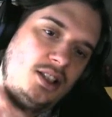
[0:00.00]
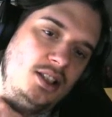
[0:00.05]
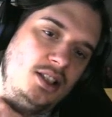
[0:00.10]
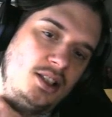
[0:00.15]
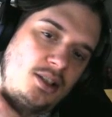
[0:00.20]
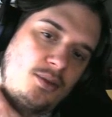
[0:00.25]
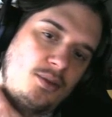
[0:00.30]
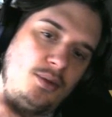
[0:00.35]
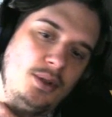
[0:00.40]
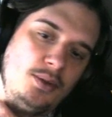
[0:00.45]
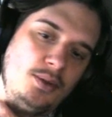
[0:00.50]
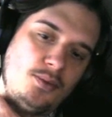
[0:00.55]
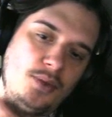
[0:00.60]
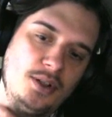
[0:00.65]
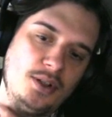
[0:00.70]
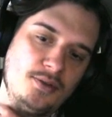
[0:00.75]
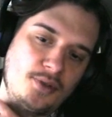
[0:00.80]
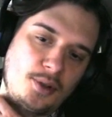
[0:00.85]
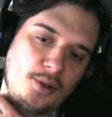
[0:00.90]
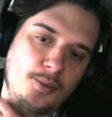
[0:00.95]
green
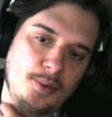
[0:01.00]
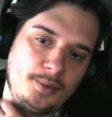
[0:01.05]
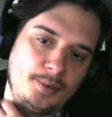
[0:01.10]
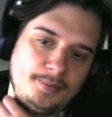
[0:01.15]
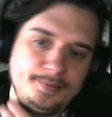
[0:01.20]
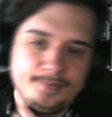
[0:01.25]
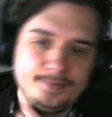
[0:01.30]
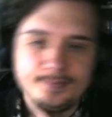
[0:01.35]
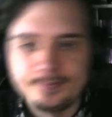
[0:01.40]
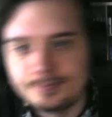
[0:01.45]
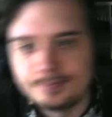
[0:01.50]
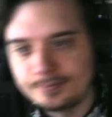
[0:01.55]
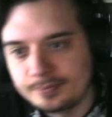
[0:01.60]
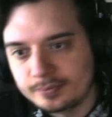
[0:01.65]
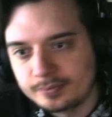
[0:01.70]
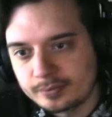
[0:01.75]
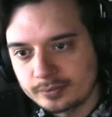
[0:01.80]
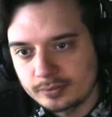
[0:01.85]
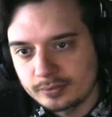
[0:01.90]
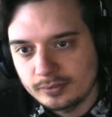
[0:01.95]
reverb
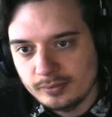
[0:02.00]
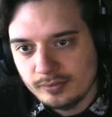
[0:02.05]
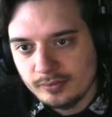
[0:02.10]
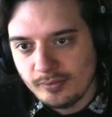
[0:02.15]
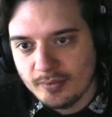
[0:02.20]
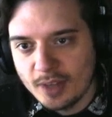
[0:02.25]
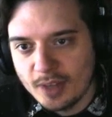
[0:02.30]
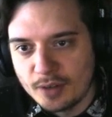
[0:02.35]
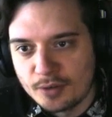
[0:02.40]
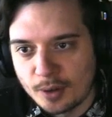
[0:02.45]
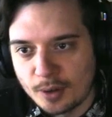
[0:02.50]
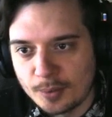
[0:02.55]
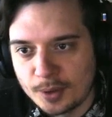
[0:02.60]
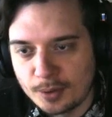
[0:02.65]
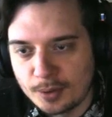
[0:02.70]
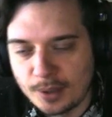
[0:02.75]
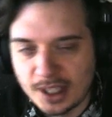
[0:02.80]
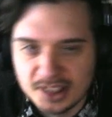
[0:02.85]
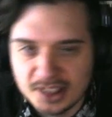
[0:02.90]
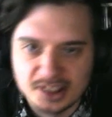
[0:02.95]
from the
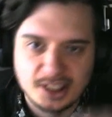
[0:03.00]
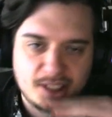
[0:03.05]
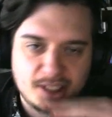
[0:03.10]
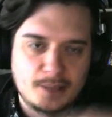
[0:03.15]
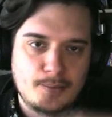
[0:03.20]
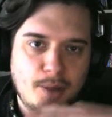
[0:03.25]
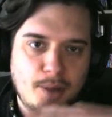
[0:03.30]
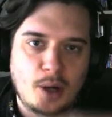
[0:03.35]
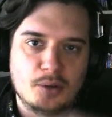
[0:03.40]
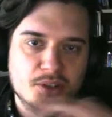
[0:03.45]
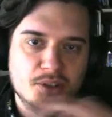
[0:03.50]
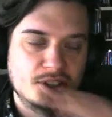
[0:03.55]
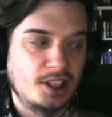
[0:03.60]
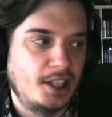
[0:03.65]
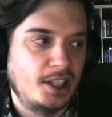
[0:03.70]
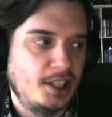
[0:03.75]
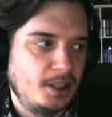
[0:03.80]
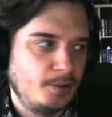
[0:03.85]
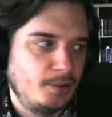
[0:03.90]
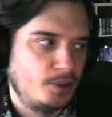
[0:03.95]
grass, like the bounce
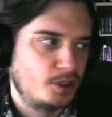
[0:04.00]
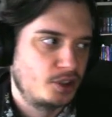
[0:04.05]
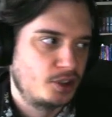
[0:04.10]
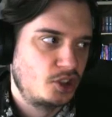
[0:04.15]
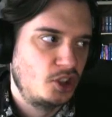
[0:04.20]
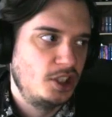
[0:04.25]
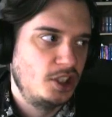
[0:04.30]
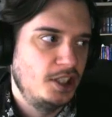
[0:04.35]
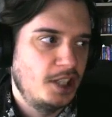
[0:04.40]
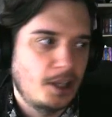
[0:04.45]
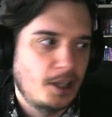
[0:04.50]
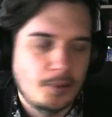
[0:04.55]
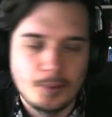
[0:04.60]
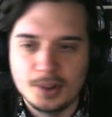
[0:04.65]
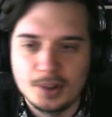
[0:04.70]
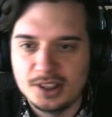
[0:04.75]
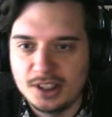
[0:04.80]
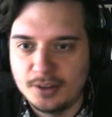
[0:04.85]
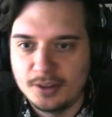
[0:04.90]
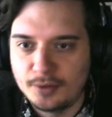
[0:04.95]
lighting. We just cheat that with
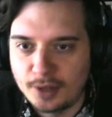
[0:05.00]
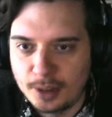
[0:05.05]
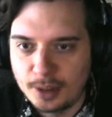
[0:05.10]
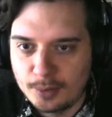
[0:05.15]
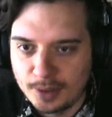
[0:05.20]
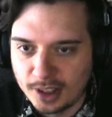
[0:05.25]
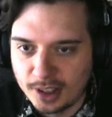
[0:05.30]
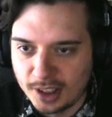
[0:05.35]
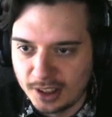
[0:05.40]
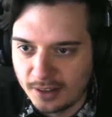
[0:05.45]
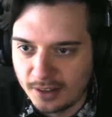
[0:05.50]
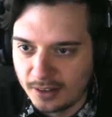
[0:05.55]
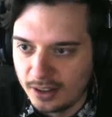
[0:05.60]
the environment light.